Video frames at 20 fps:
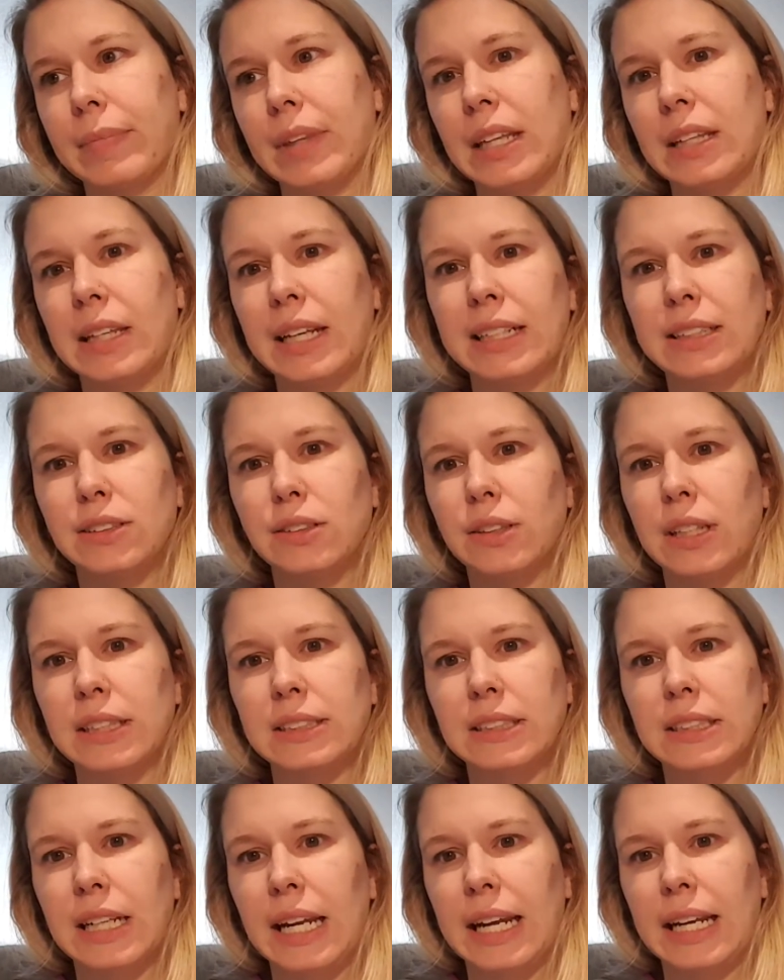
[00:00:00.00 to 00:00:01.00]
like
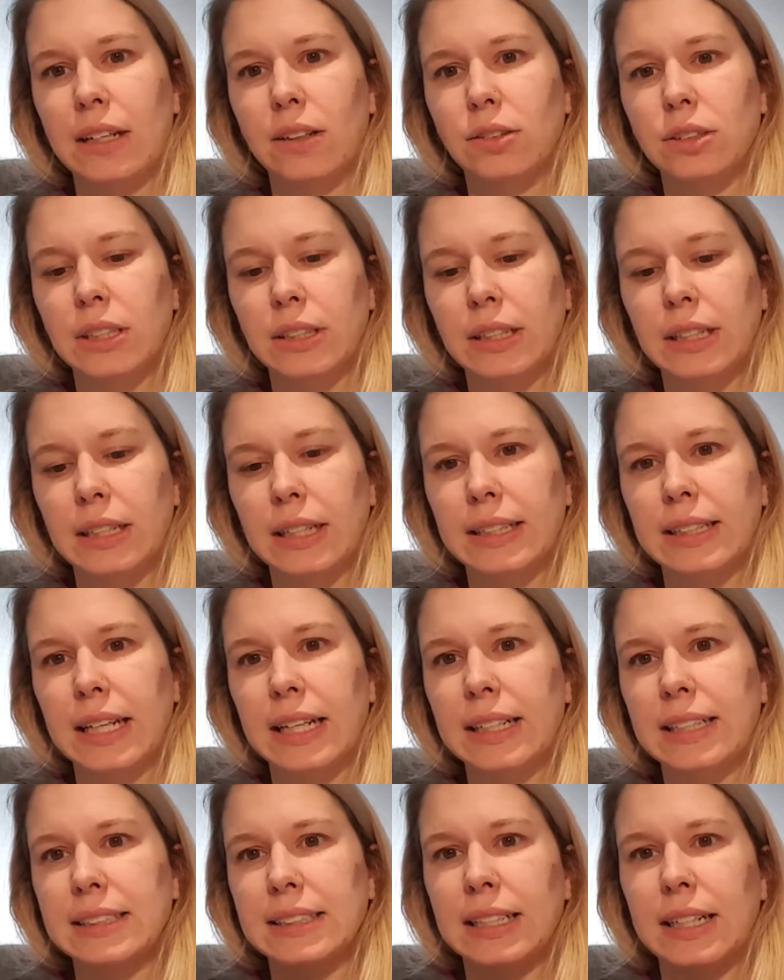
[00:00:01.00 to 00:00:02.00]
2008 or something like
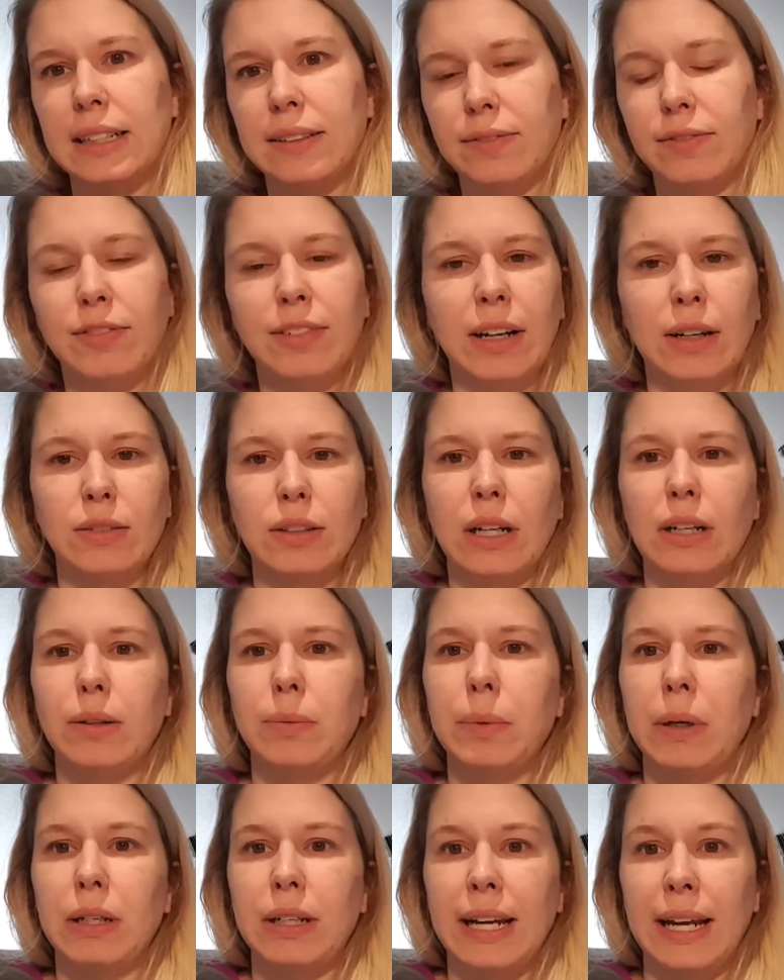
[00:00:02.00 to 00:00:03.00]
that, because I found out
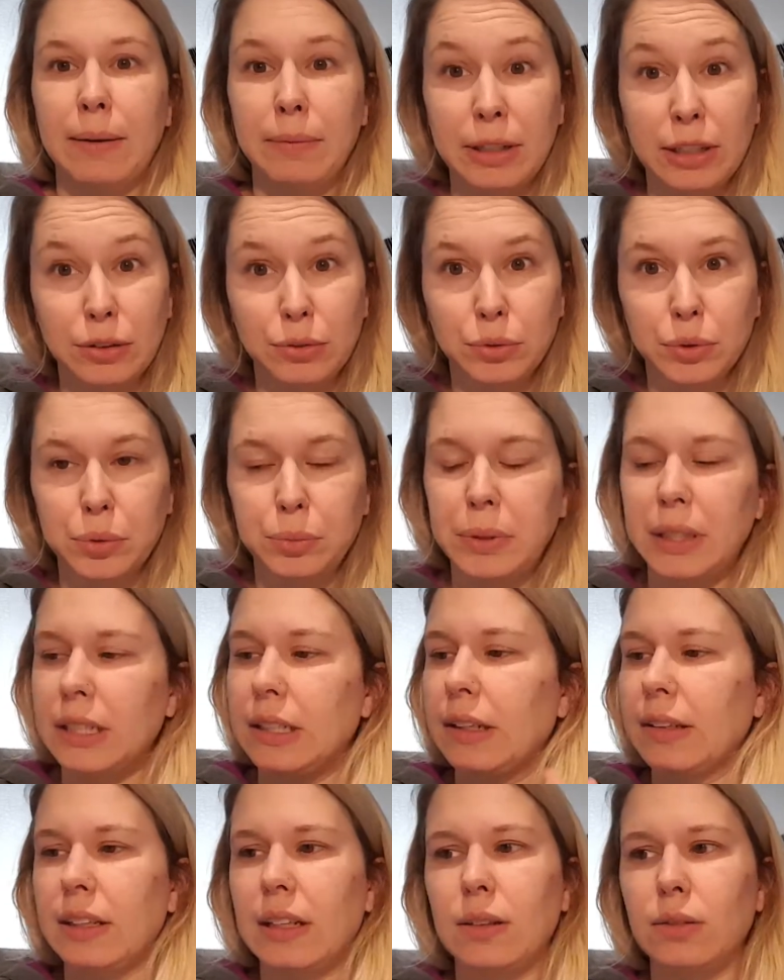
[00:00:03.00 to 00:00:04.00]
about amigurumi
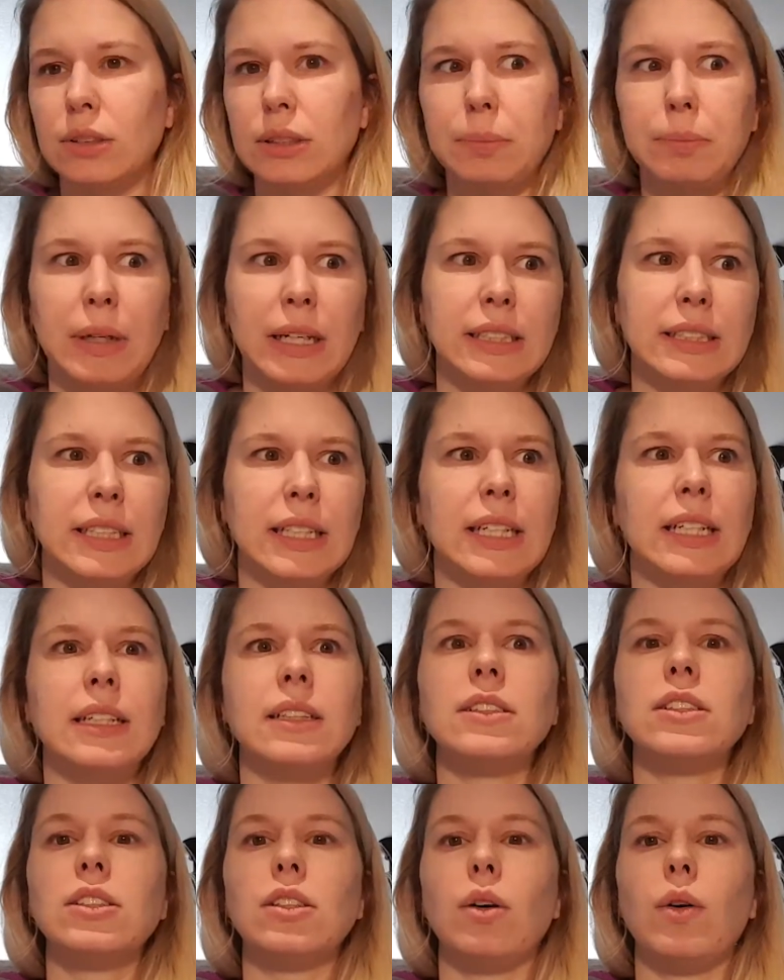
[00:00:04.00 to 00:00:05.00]
and I thought it was amazing,
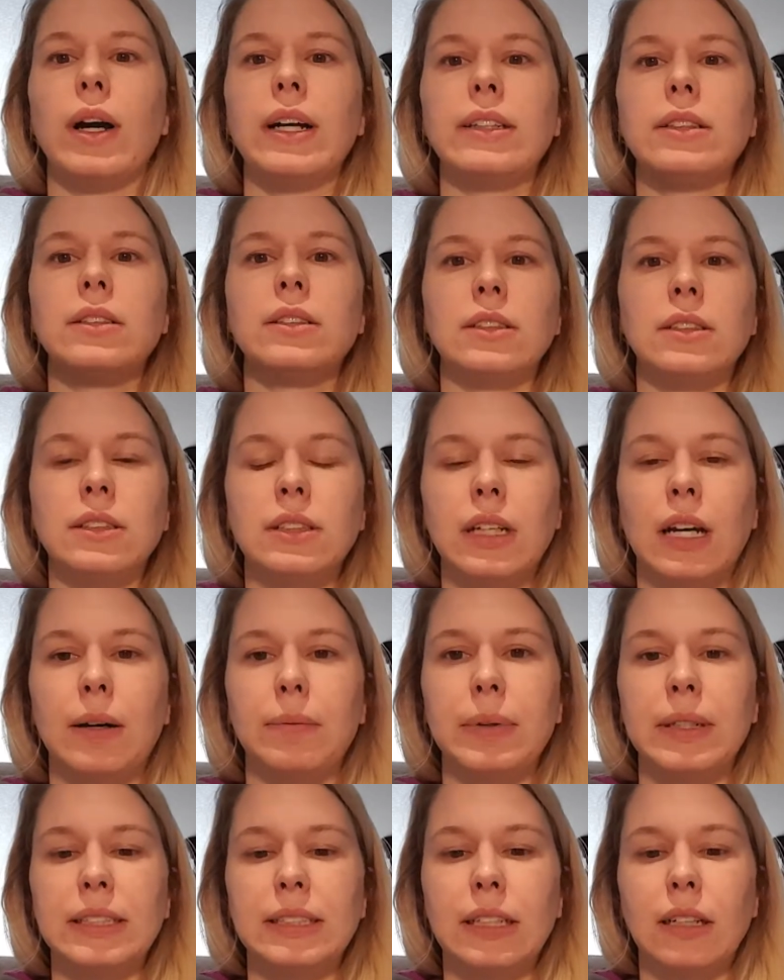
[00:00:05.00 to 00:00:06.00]
and so I
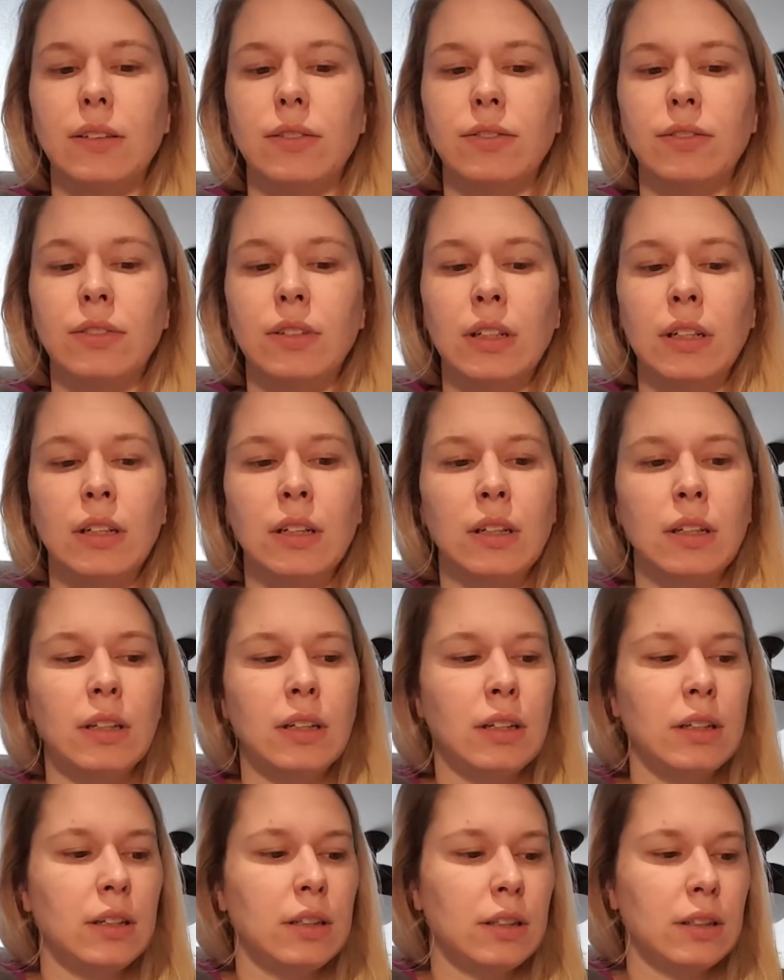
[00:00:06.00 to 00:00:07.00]
taught myself.
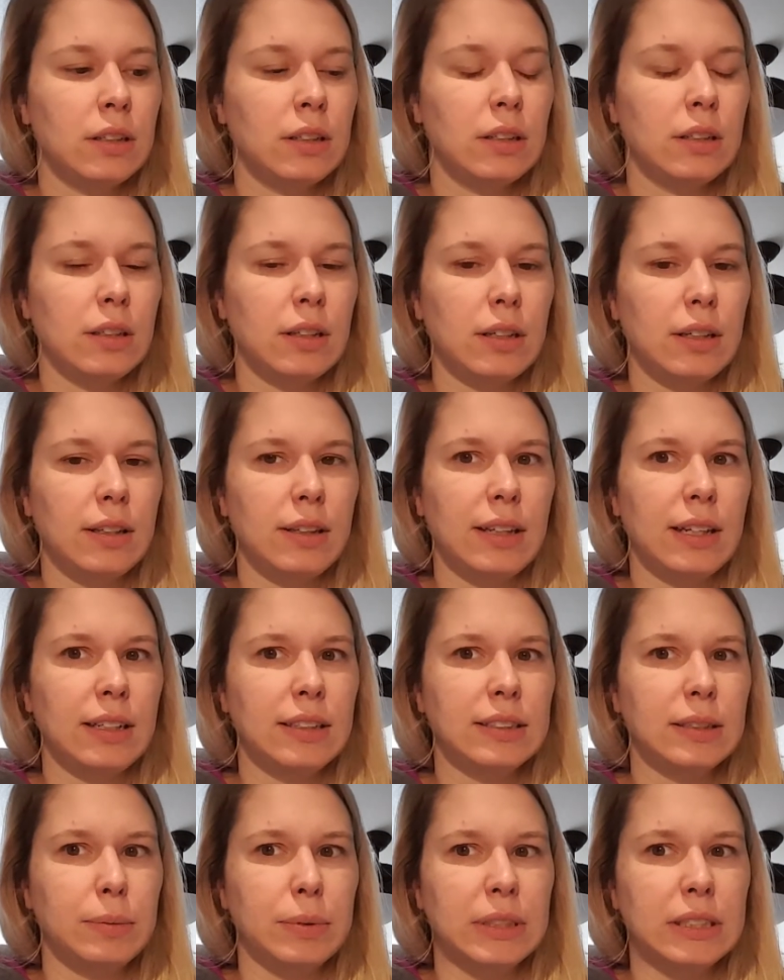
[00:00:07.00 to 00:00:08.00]
I
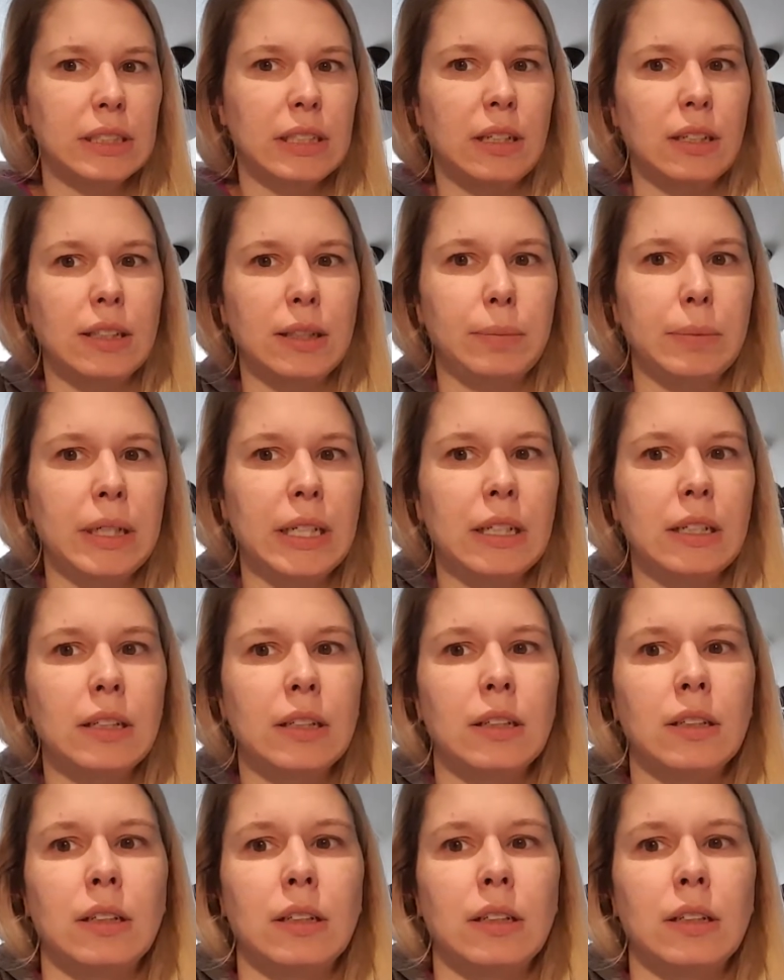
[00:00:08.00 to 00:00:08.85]
think somebody's calling me.